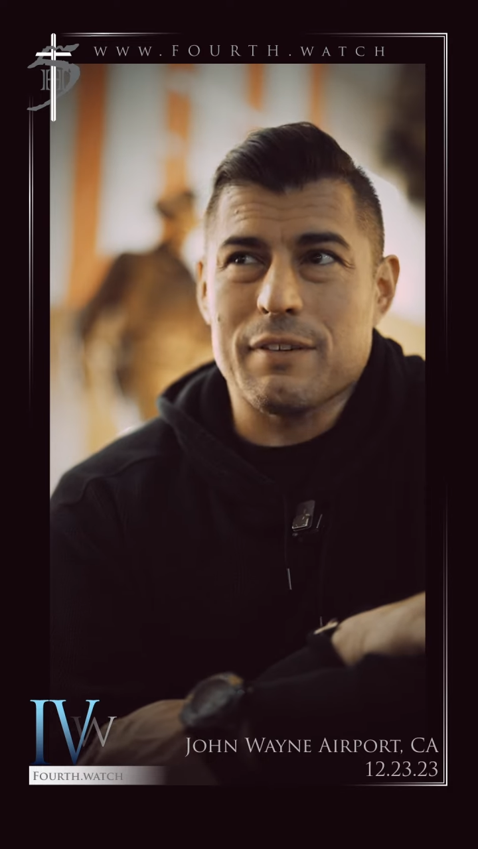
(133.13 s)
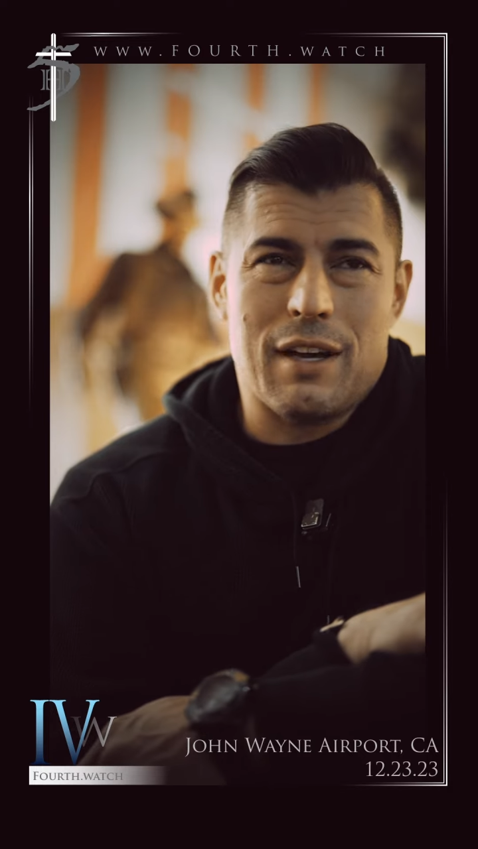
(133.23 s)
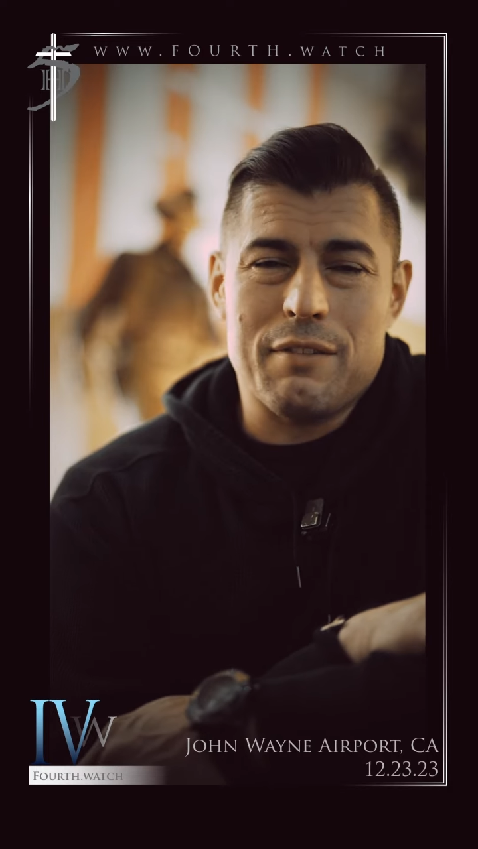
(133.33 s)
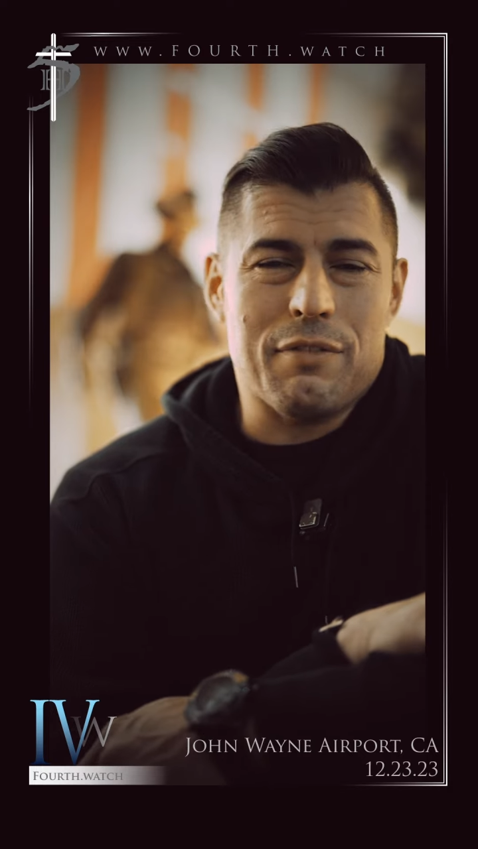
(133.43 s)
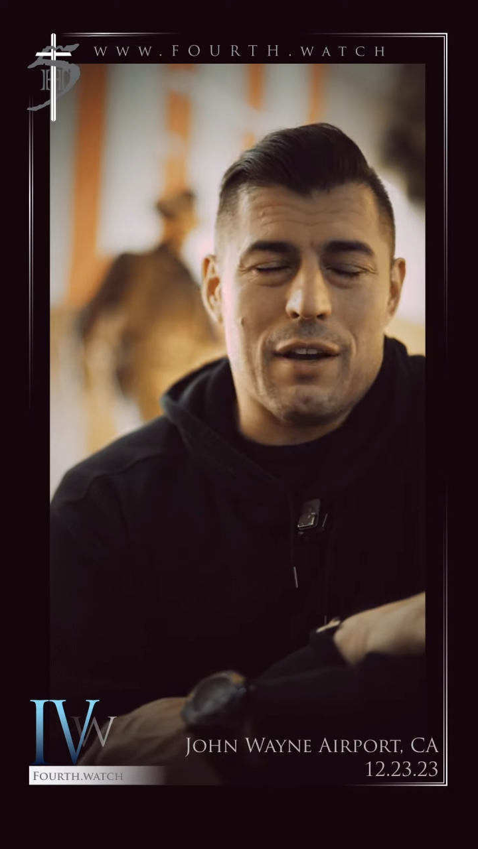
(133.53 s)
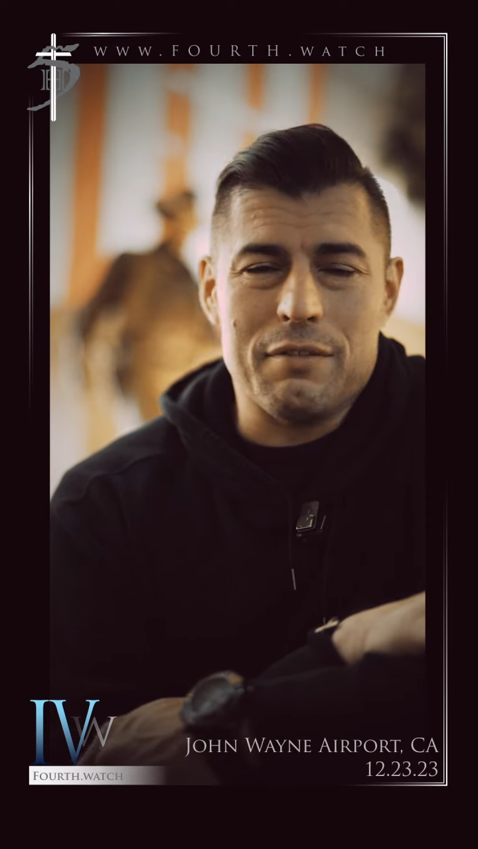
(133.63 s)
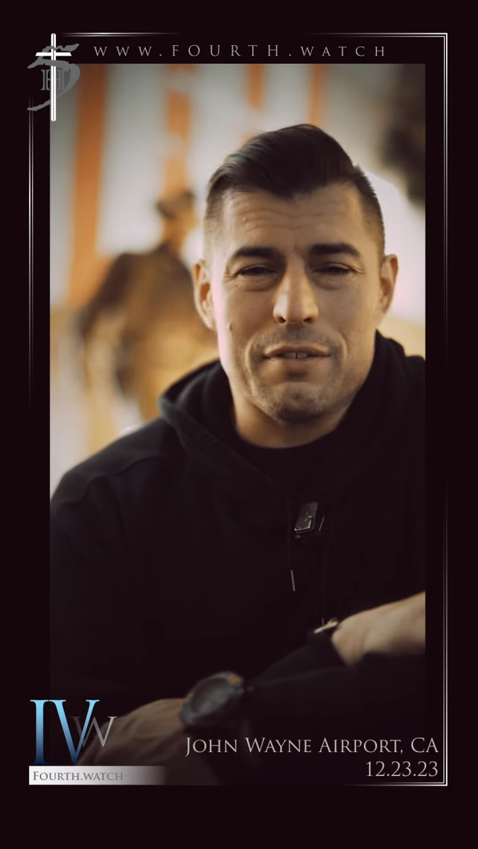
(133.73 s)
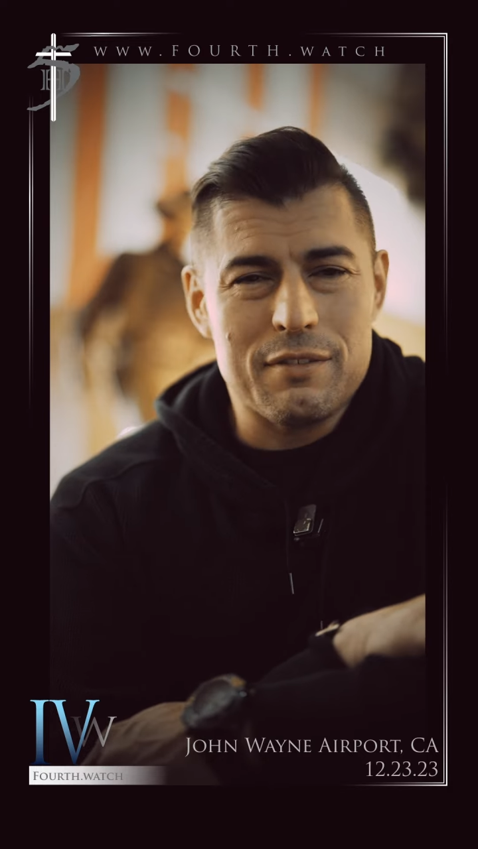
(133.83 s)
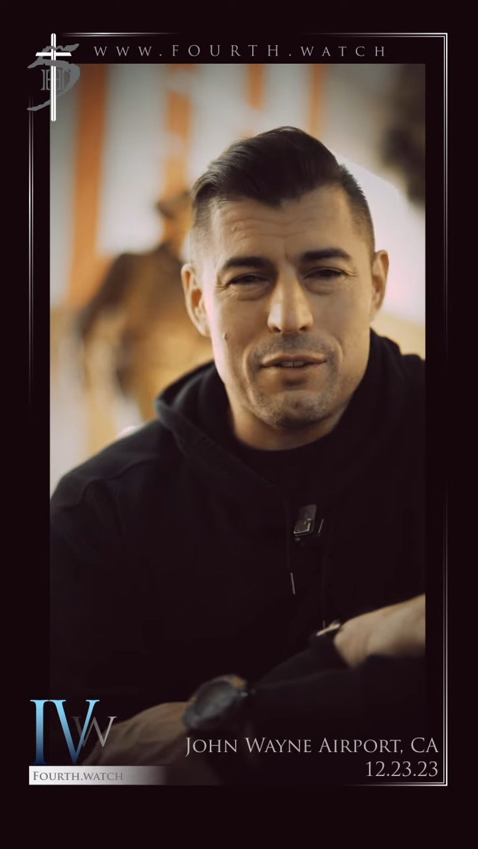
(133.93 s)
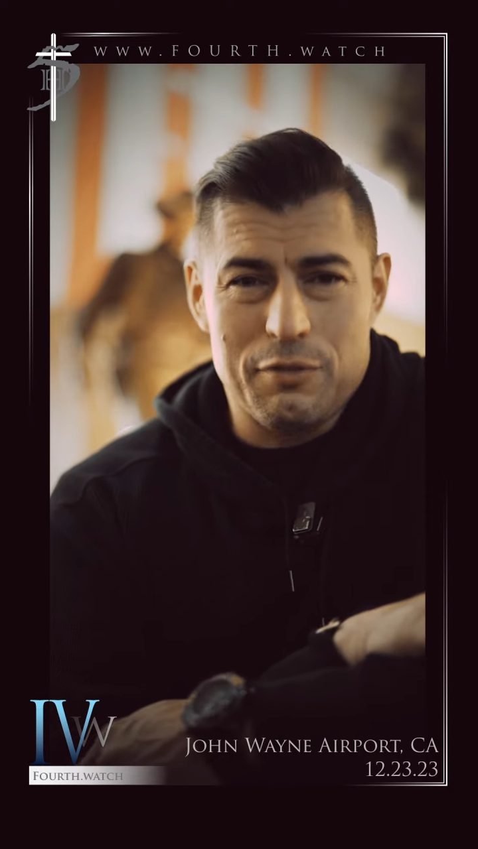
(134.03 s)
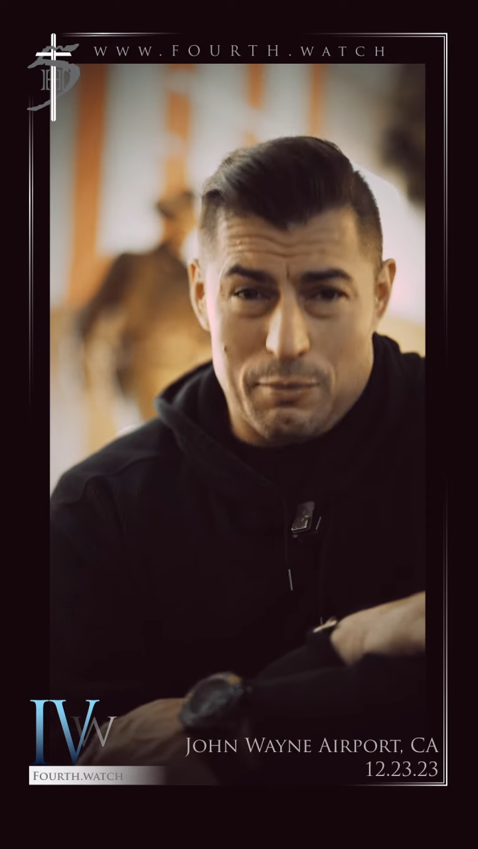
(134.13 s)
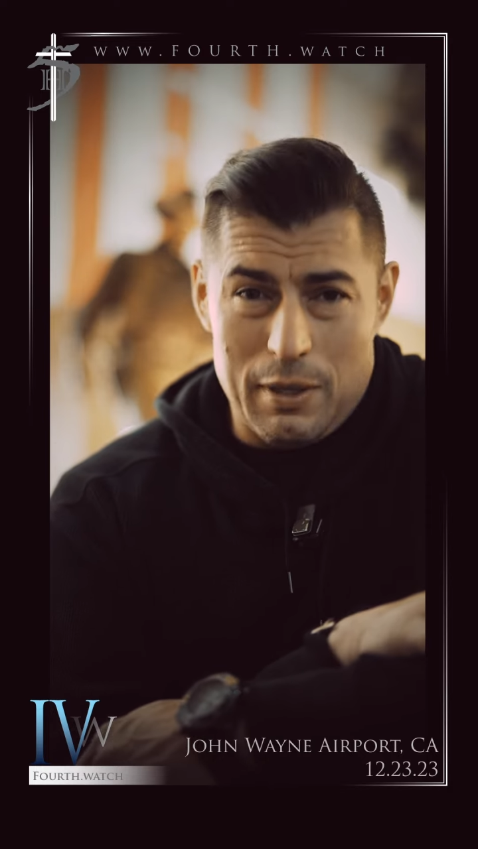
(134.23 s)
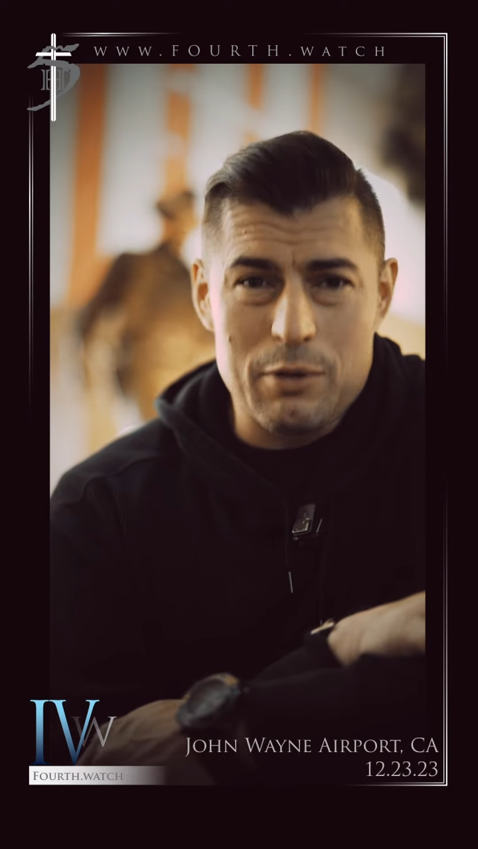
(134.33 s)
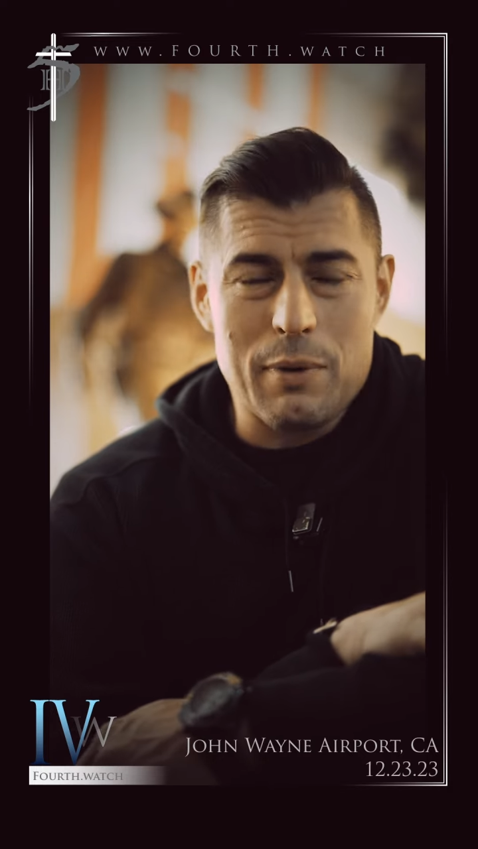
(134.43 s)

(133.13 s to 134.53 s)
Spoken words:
High five. You feel better